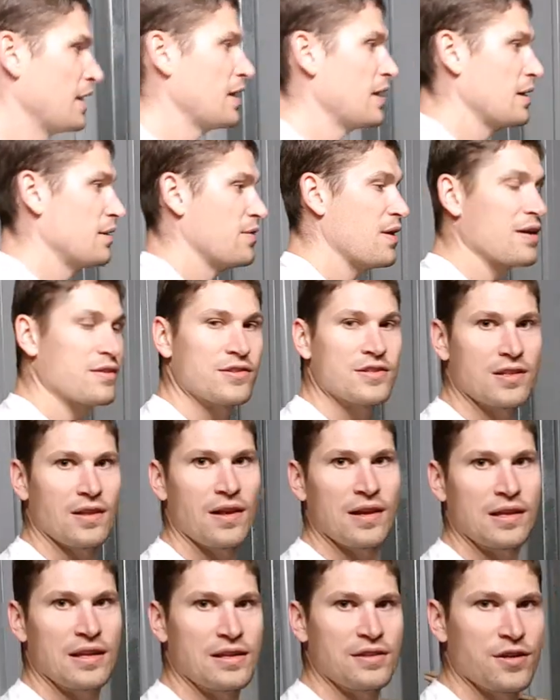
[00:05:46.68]
Yeah, that's
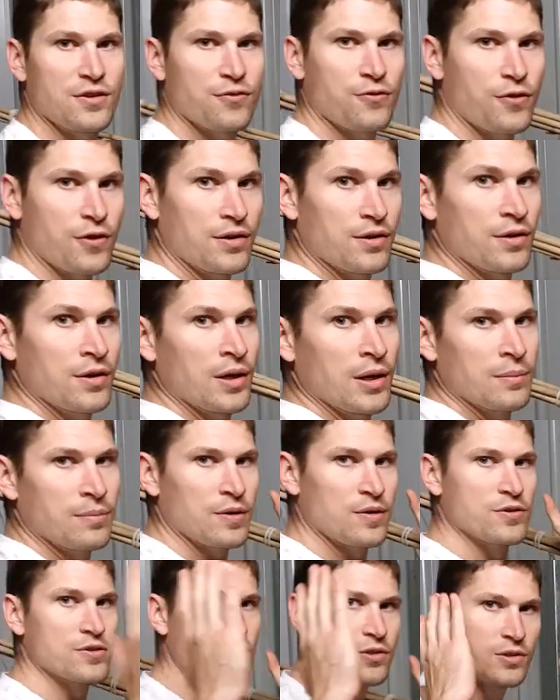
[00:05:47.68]
slightly different
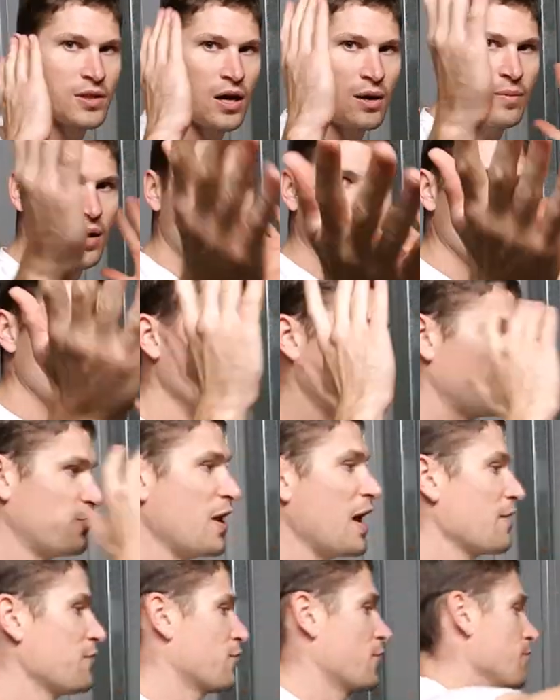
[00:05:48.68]
because it'll come at you
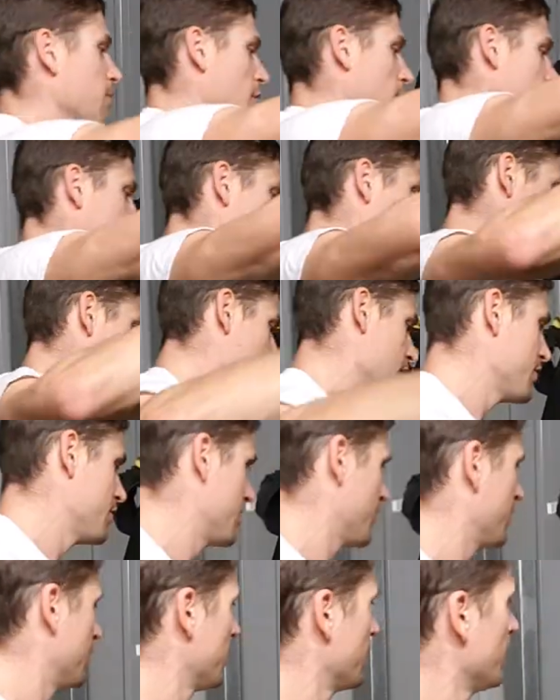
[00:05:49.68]
flat from both
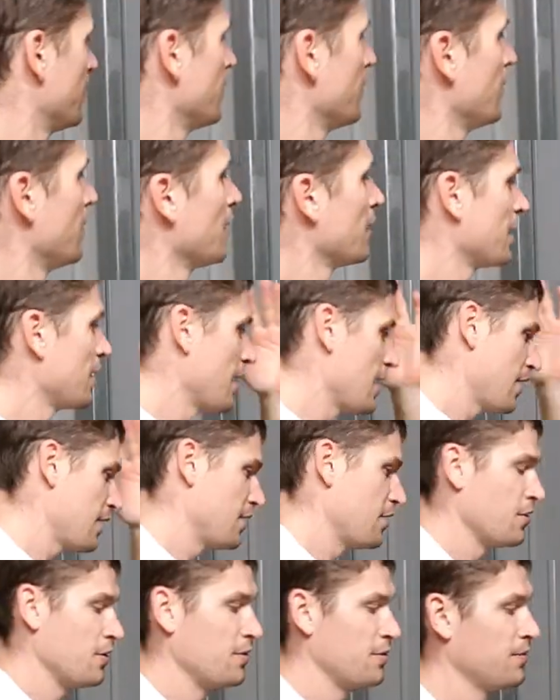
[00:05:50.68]
sides. Yeah.
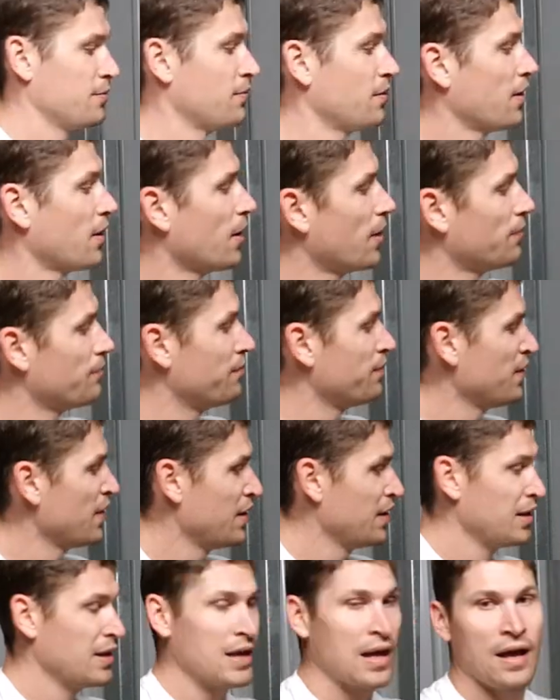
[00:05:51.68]
Um,
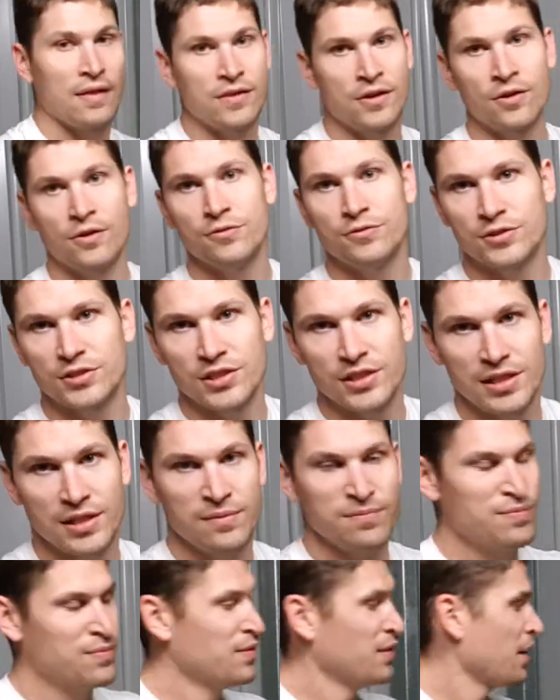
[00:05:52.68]
and then obviously,
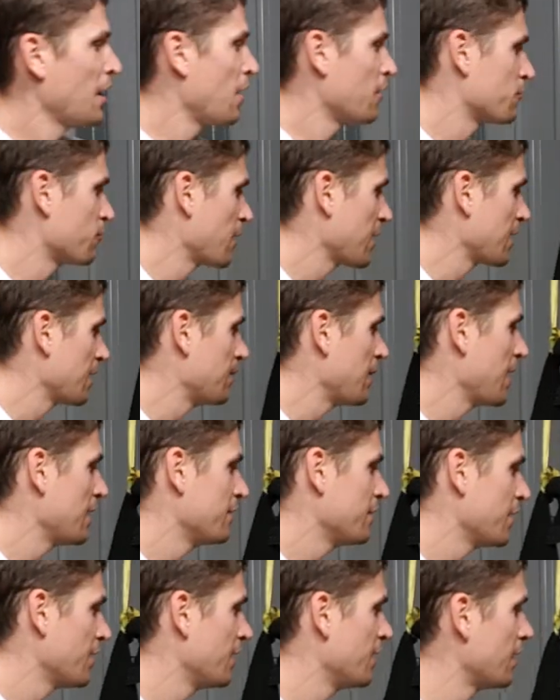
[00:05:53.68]
I'd
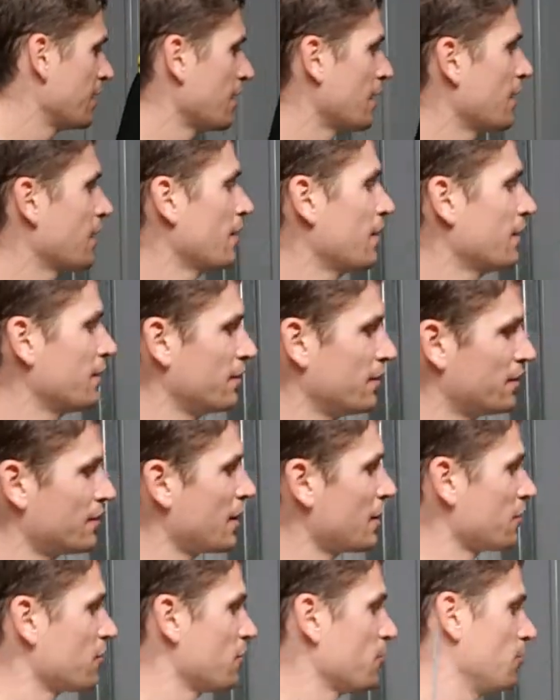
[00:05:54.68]
recommend uh,
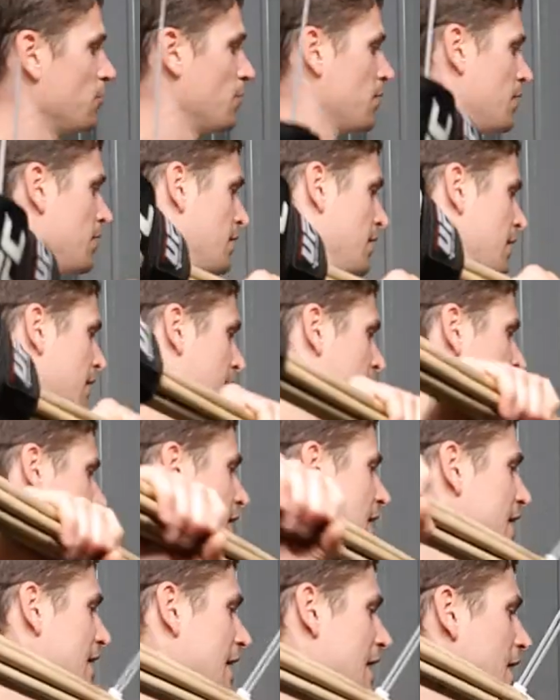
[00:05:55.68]
that you
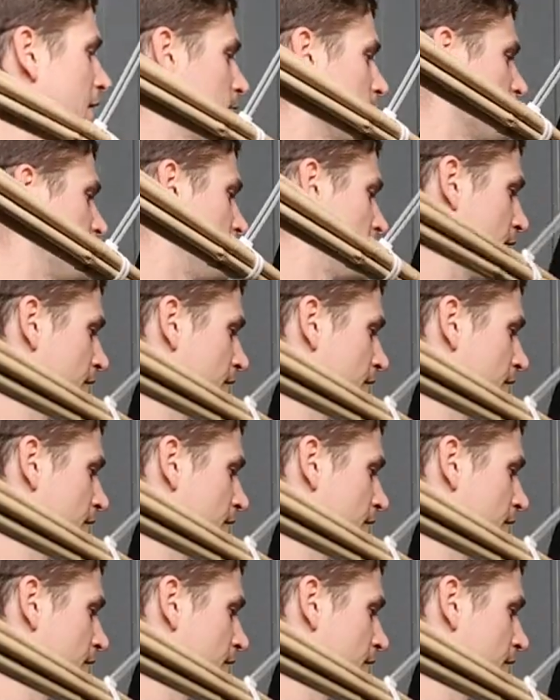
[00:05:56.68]
take it out,